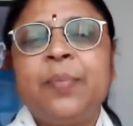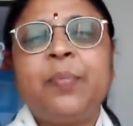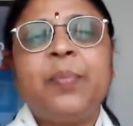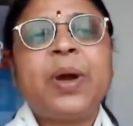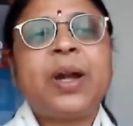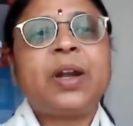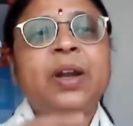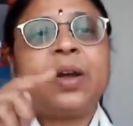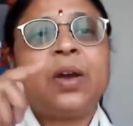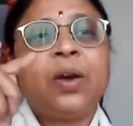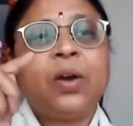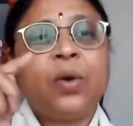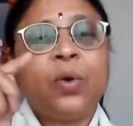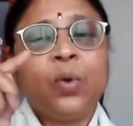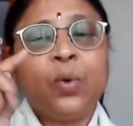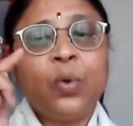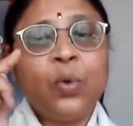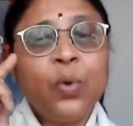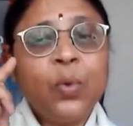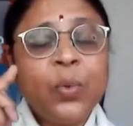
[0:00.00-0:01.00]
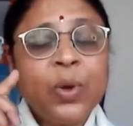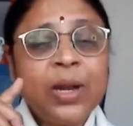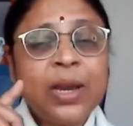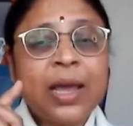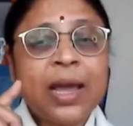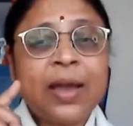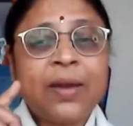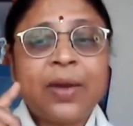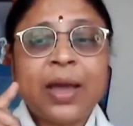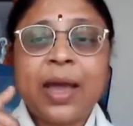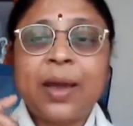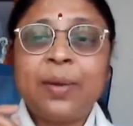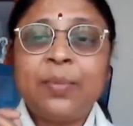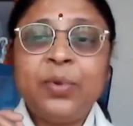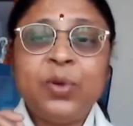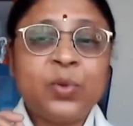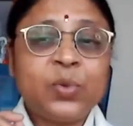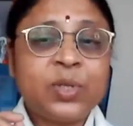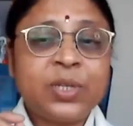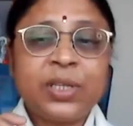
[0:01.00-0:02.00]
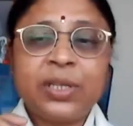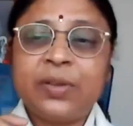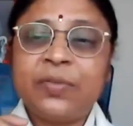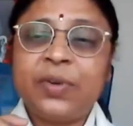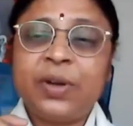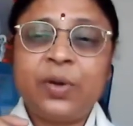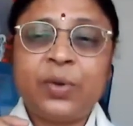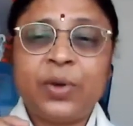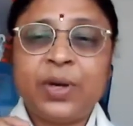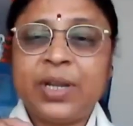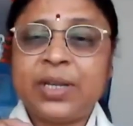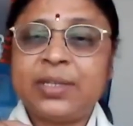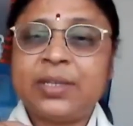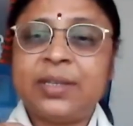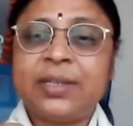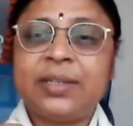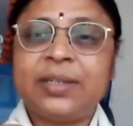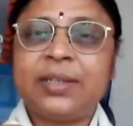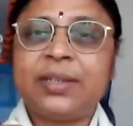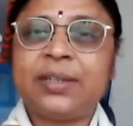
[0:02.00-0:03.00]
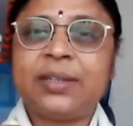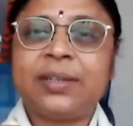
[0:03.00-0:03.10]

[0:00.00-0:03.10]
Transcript: But who will have, I'm using the word audacity.